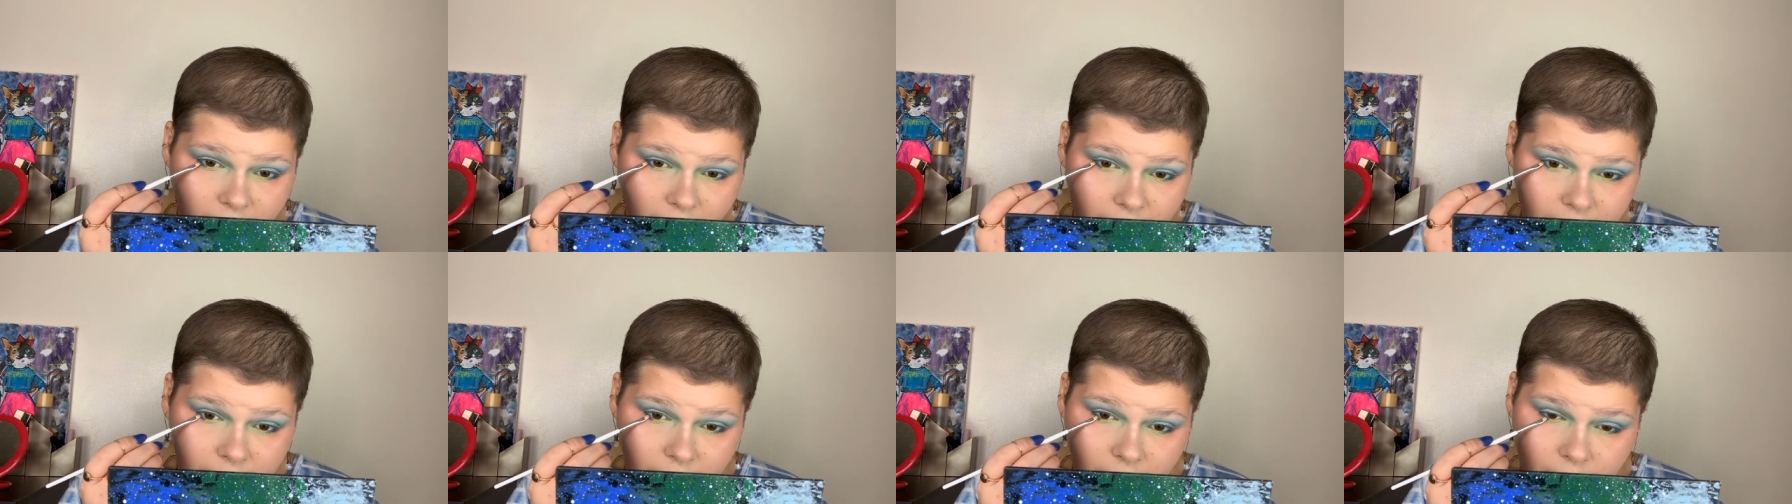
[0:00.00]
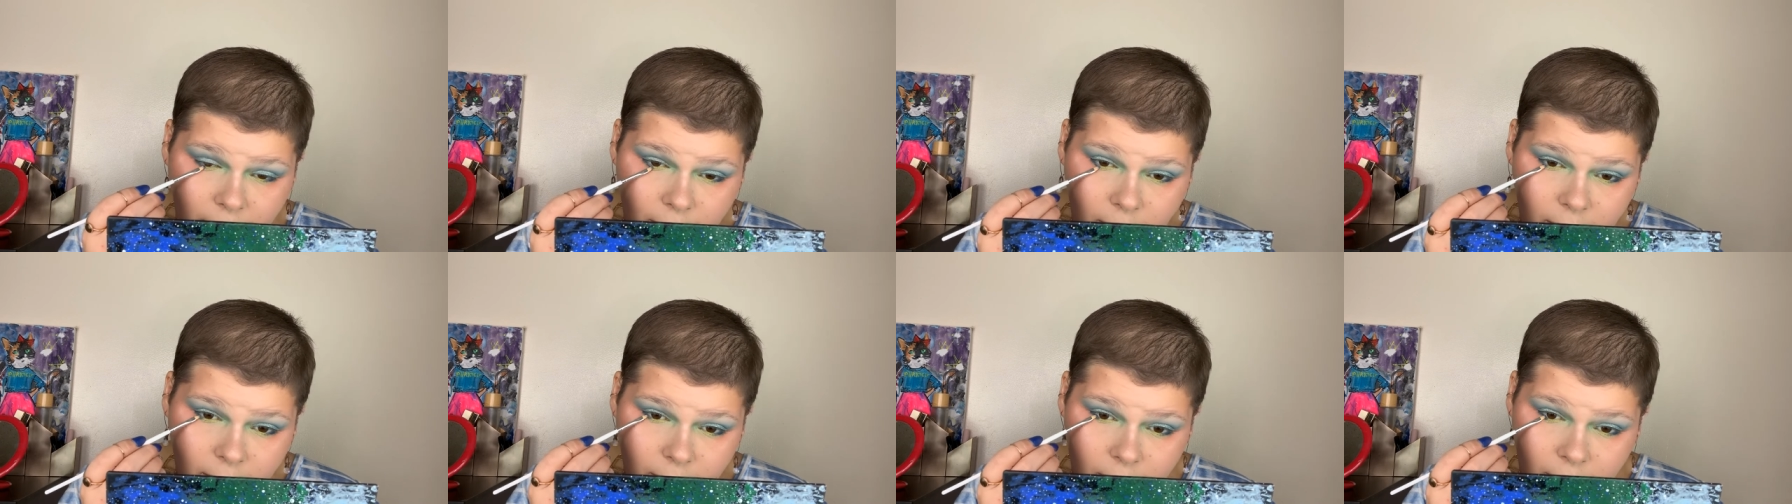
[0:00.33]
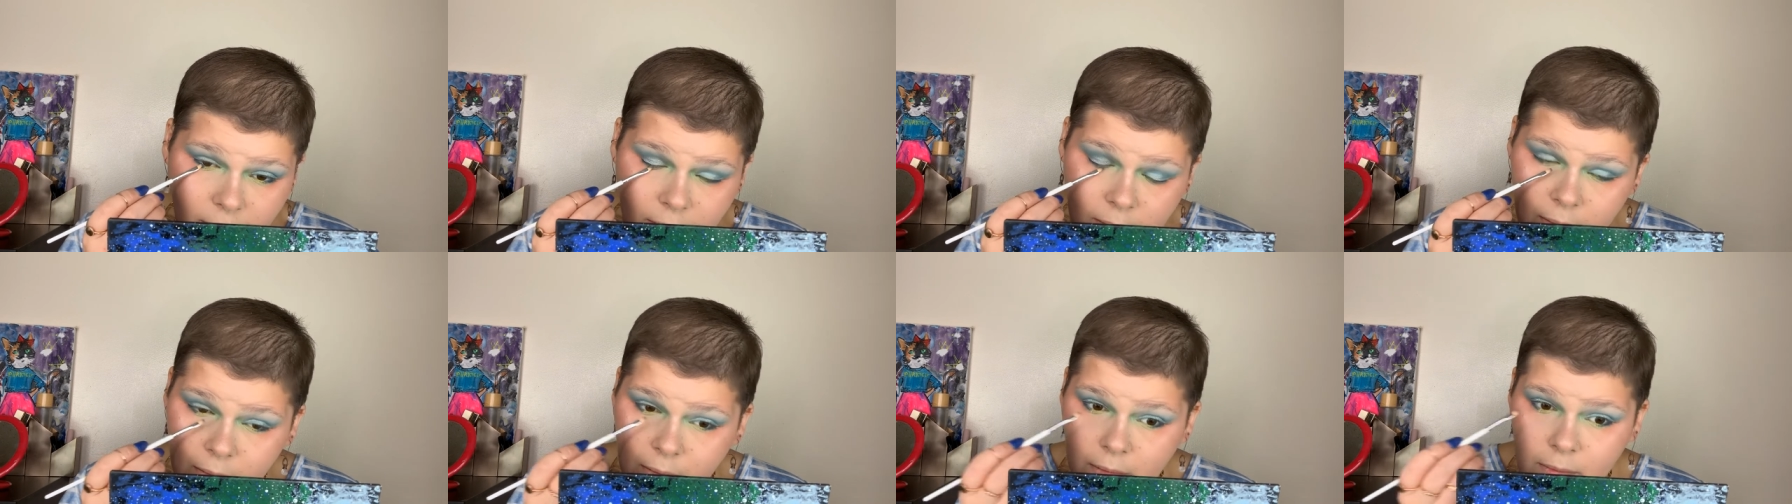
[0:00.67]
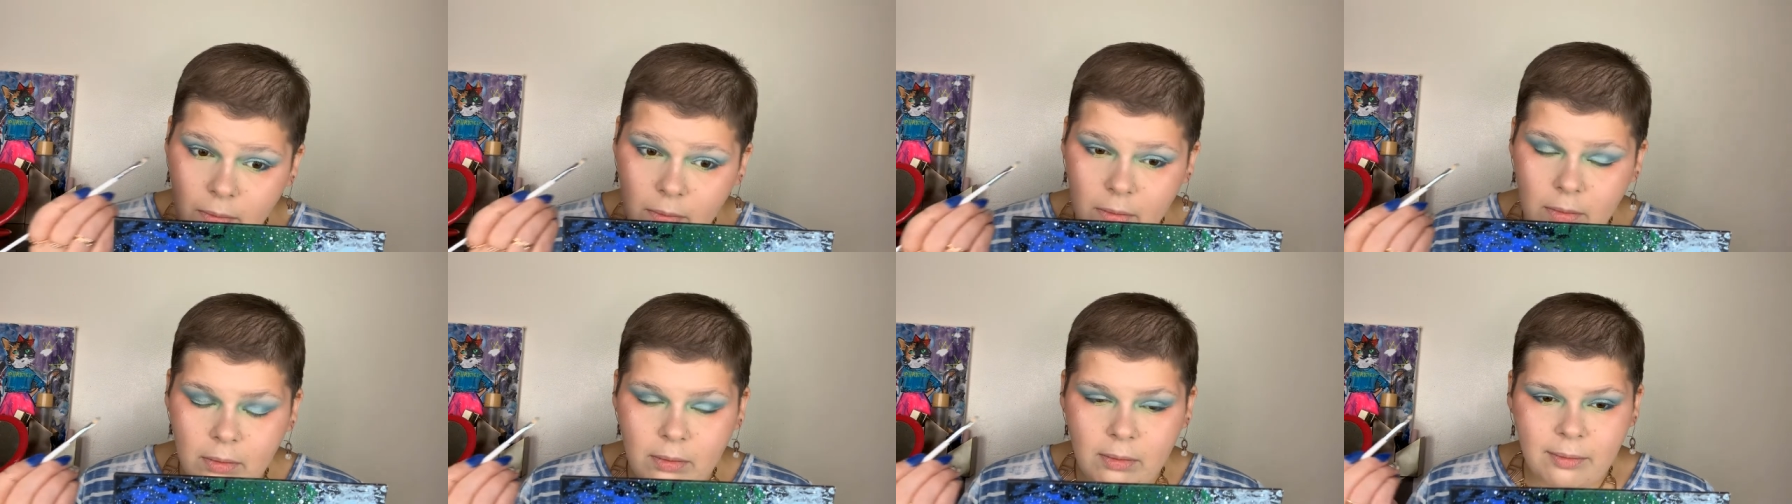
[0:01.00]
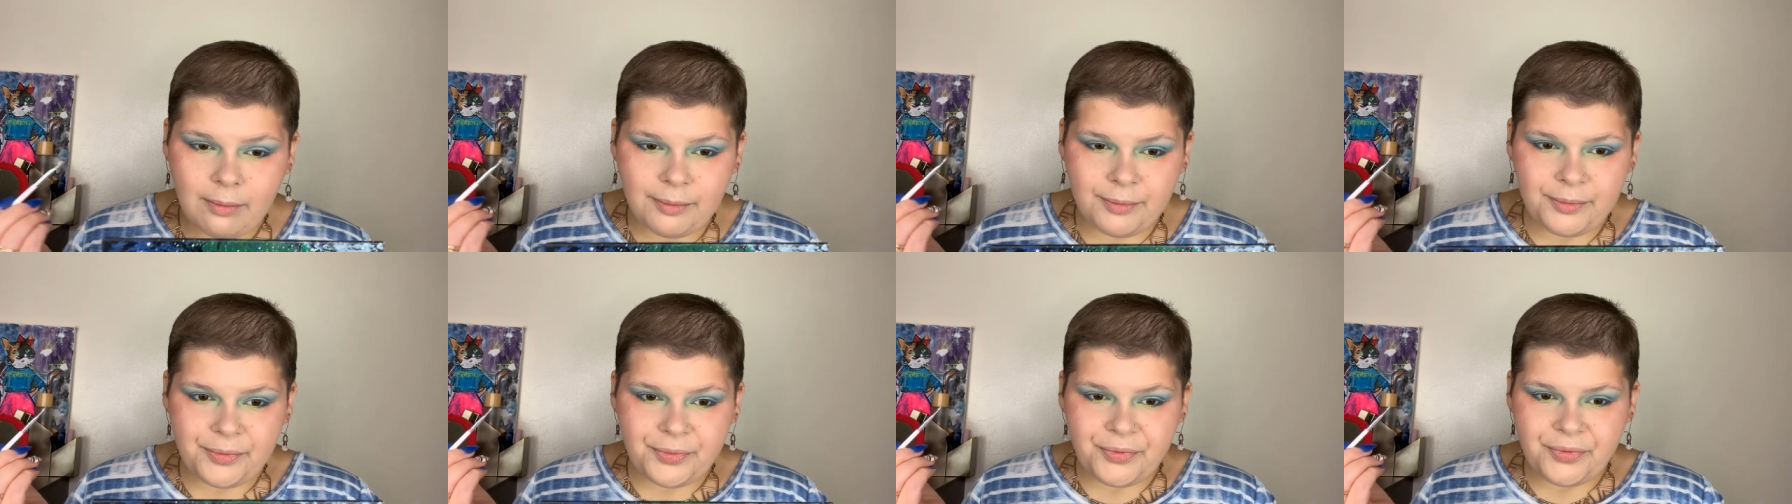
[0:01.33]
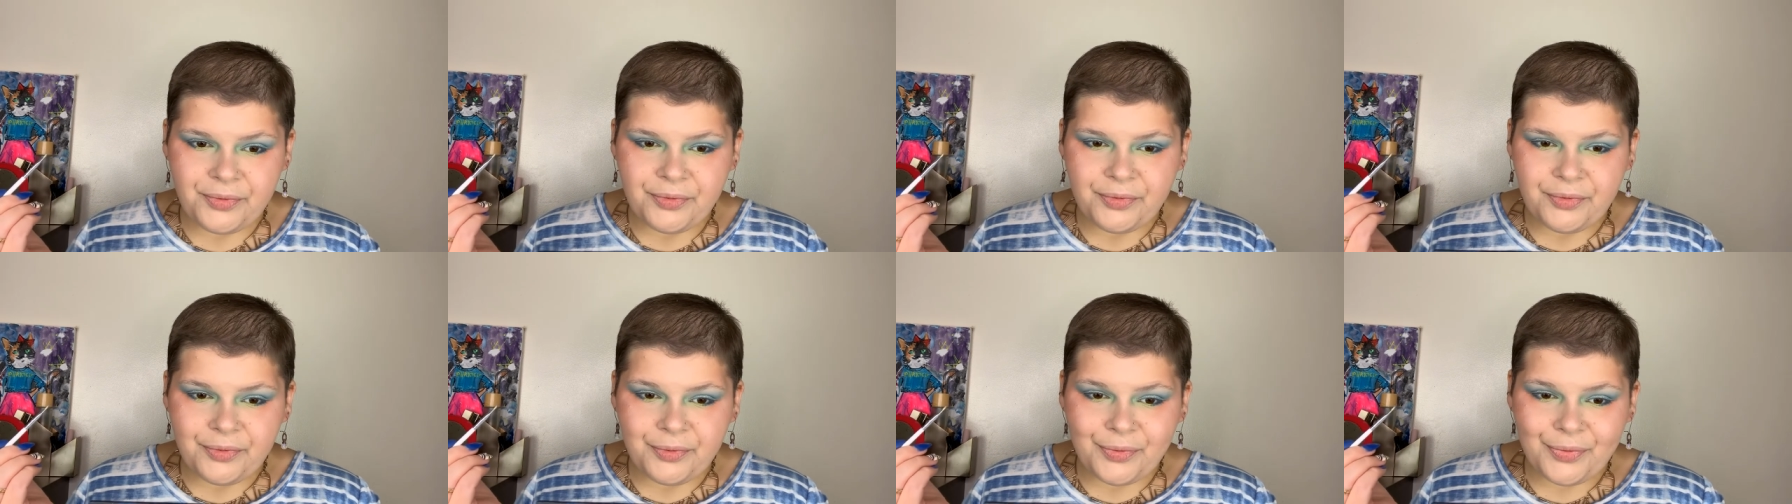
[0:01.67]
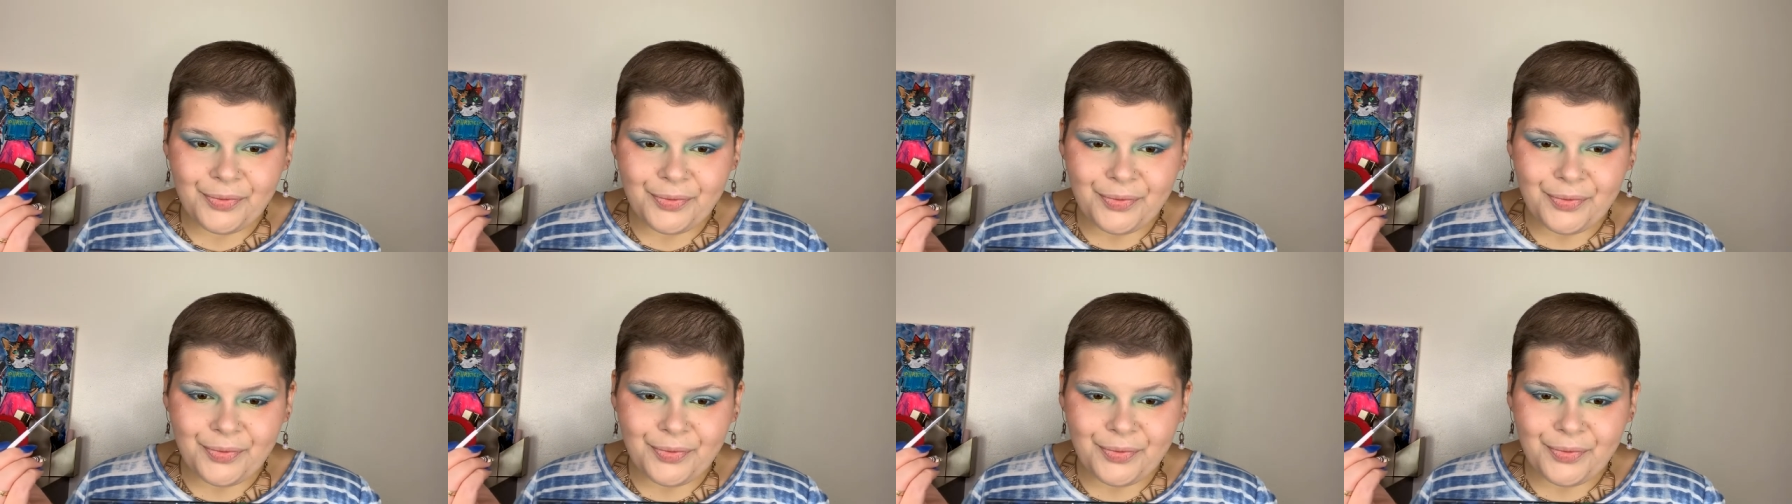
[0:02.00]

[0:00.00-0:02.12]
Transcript: liking this.